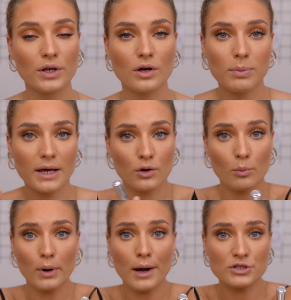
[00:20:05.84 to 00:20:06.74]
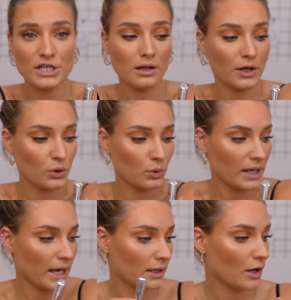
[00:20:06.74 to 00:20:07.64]
when you apply your brow gel you
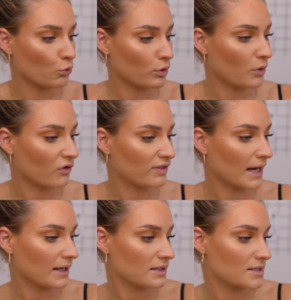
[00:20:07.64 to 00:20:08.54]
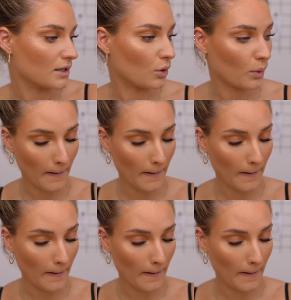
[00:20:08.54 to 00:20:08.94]
can remove that. So